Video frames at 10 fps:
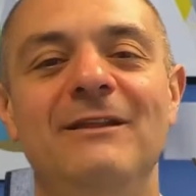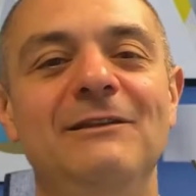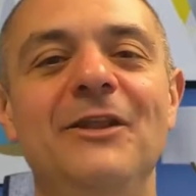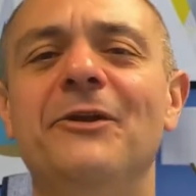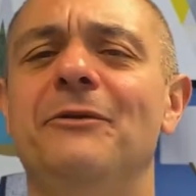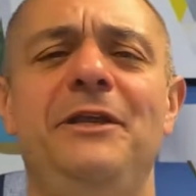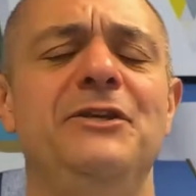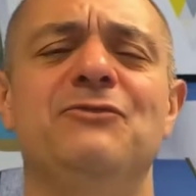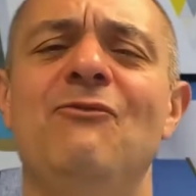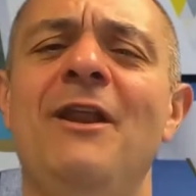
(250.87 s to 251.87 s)
It literally
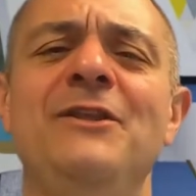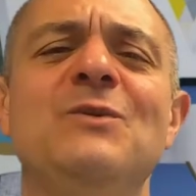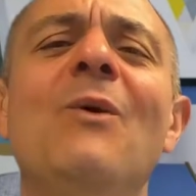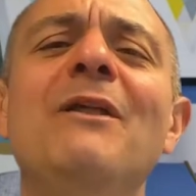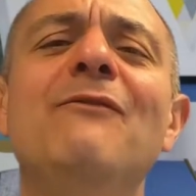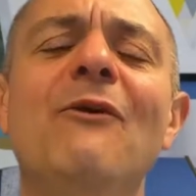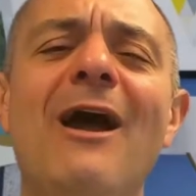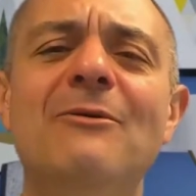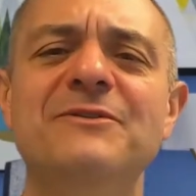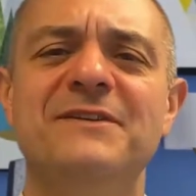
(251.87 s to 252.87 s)
is running 24
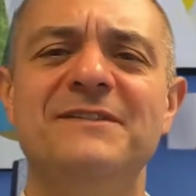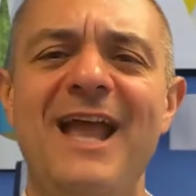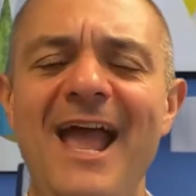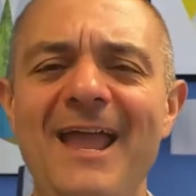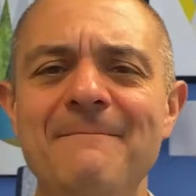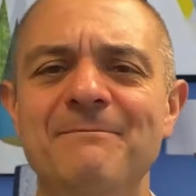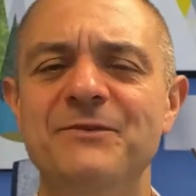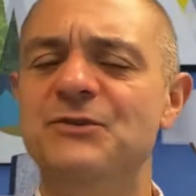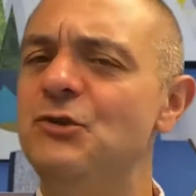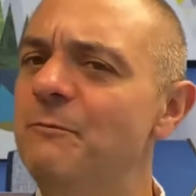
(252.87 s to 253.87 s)
hours a day.
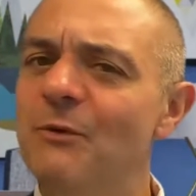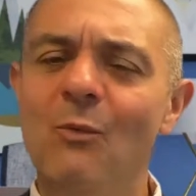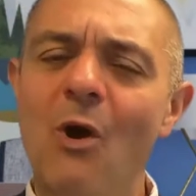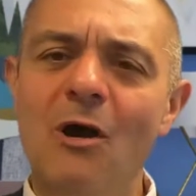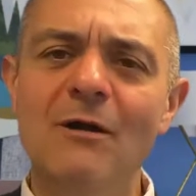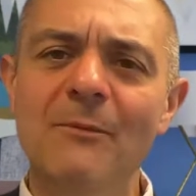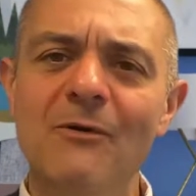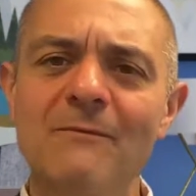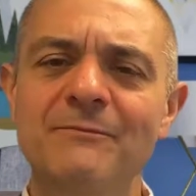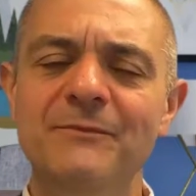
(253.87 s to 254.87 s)
Super
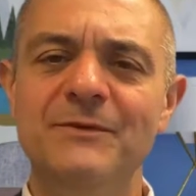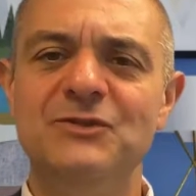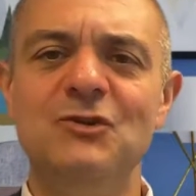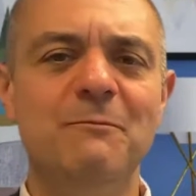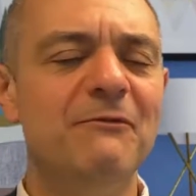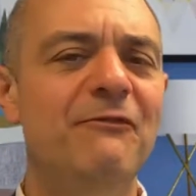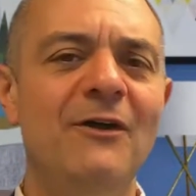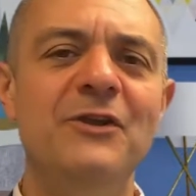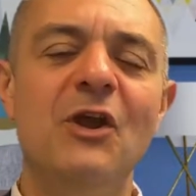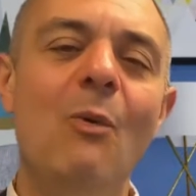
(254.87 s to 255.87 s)
walkable, super
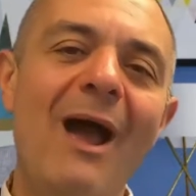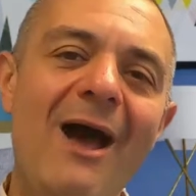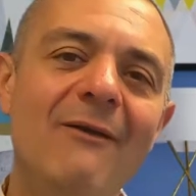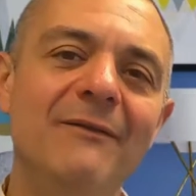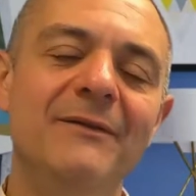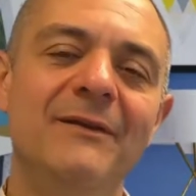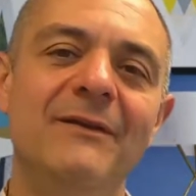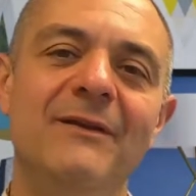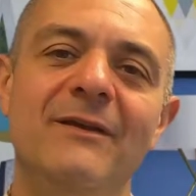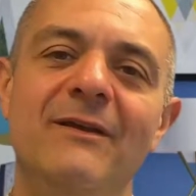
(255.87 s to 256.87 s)
fun to go out.
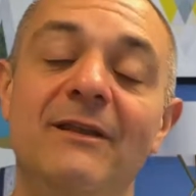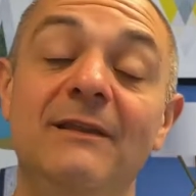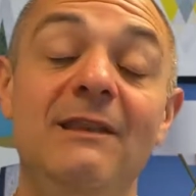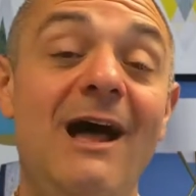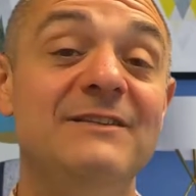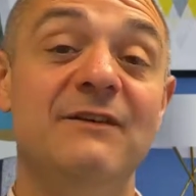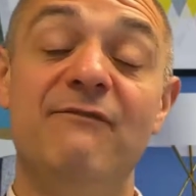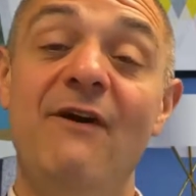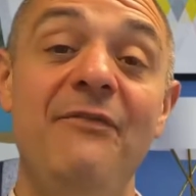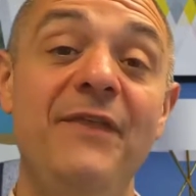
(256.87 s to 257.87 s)
Lots of
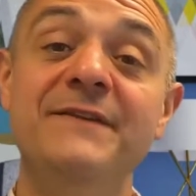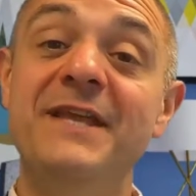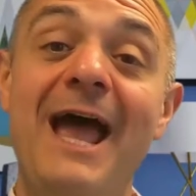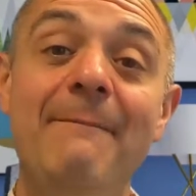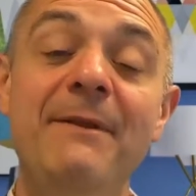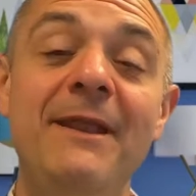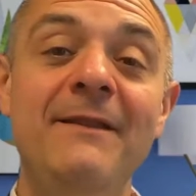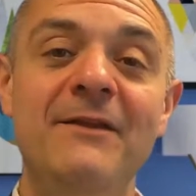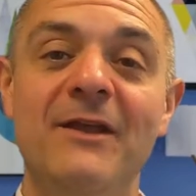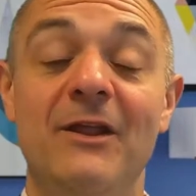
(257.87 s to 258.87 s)
fun things
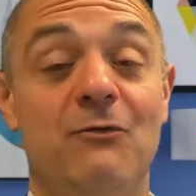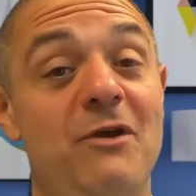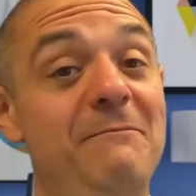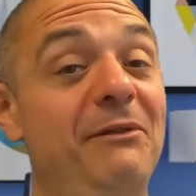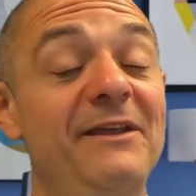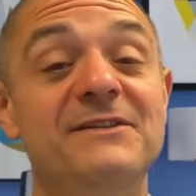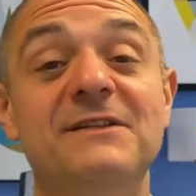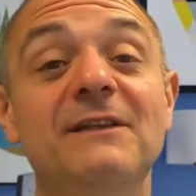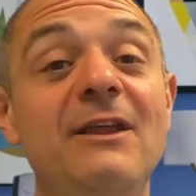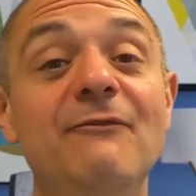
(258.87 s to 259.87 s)
happening. Great place
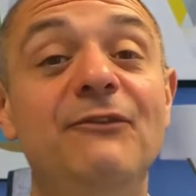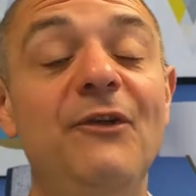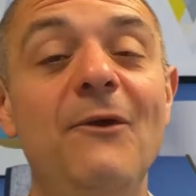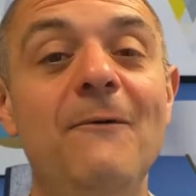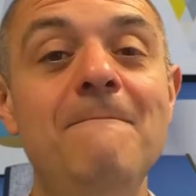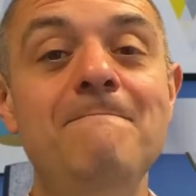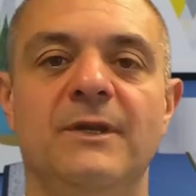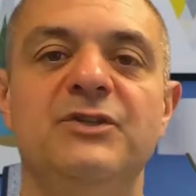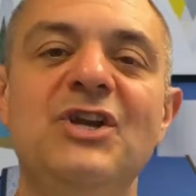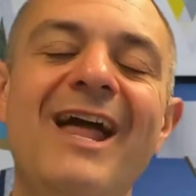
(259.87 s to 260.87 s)
to live too.
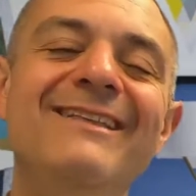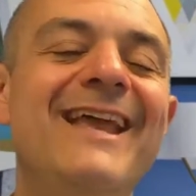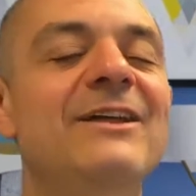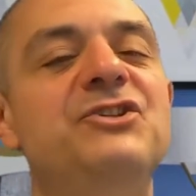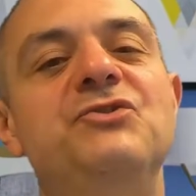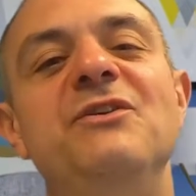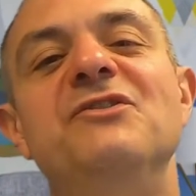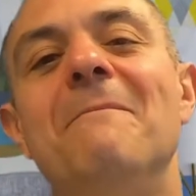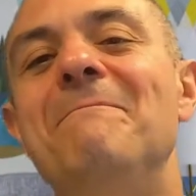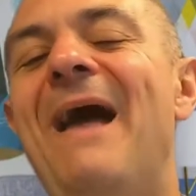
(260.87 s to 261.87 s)
Chinatown
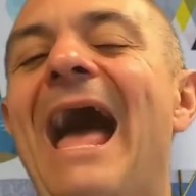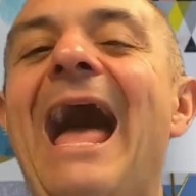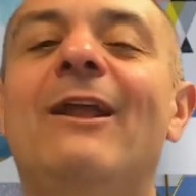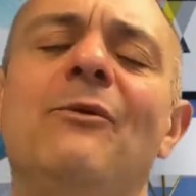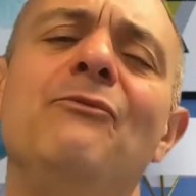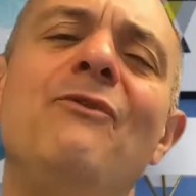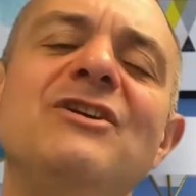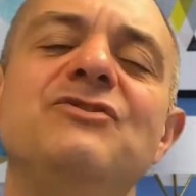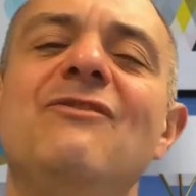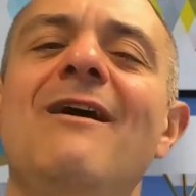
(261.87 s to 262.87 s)
streets are packed with
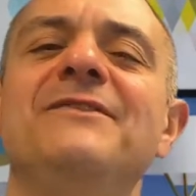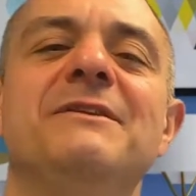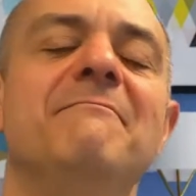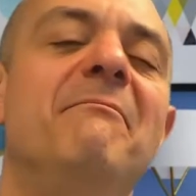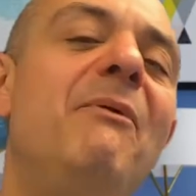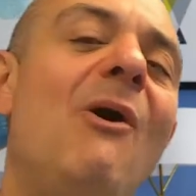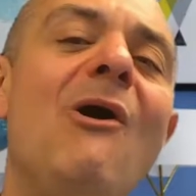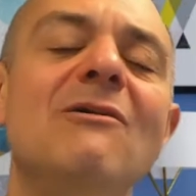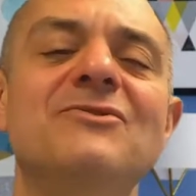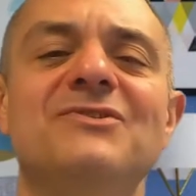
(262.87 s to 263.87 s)
restaurants and
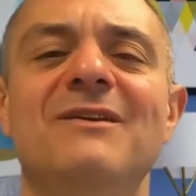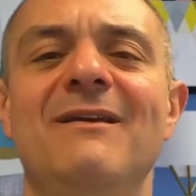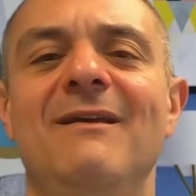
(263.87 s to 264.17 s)
bars.